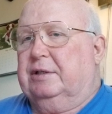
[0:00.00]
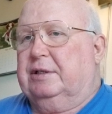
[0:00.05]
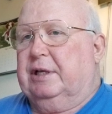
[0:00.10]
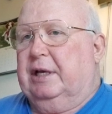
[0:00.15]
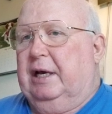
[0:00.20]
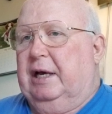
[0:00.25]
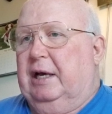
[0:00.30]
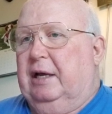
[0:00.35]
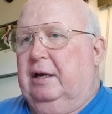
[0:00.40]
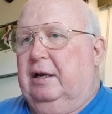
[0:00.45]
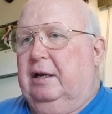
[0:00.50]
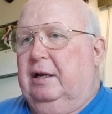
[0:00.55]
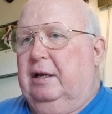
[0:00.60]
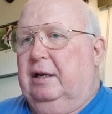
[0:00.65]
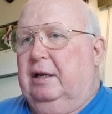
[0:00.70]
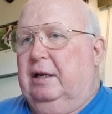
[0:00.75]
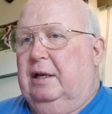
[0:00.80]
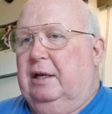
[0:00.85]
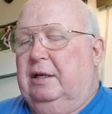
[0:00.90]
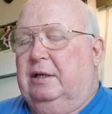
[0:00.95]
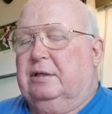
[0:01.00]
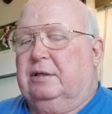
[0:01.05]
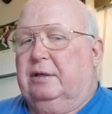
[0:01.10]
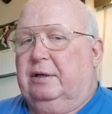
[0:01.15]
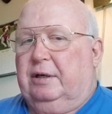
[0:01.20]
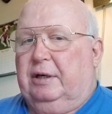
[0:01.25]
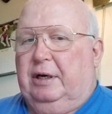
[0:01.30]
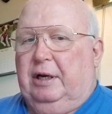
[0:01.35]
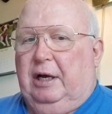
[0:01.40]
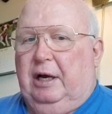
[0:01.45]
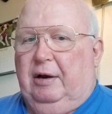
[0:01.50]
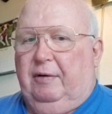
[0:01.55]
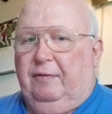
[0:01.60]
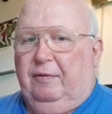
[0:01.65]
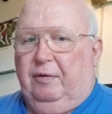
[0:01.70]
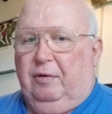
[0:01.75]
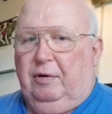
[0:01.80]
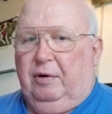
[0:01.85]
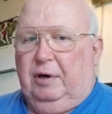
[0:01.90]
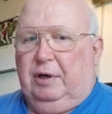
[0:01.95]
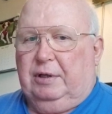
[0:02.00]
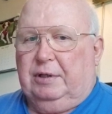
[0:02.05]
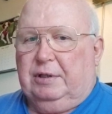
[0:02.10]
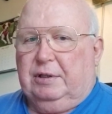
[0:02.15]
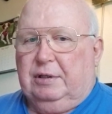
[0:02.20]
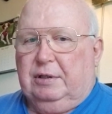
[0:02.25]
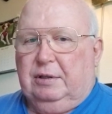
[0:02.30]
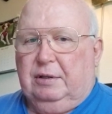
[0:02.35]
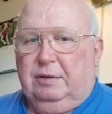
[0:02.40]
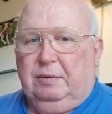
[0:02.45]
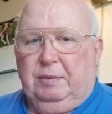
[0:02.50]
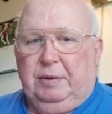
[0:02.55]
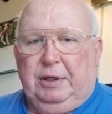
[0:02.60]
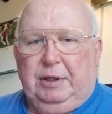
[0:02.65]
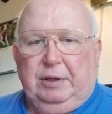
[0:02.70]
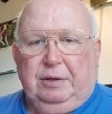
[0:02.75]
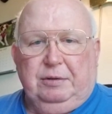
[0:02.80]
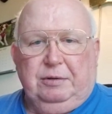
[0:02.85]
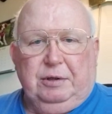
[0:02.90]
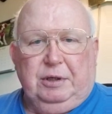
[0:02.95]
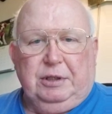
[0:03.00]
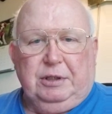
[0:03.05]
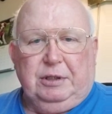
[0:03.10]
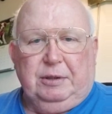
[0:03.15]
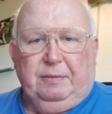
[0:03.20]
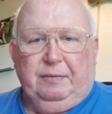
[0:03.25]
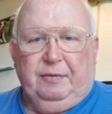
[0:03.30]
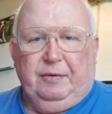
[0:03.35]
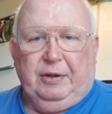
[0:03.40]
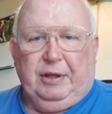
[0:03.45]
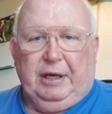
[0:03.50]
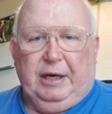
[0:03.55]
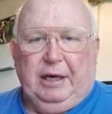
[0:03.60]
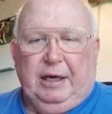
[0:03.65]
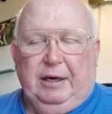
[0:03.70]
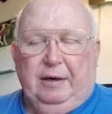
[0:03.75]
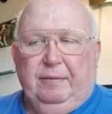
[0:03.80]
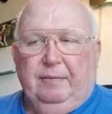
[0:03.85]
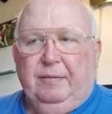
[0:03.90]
that He's looking out for us, and we can trust Him for that.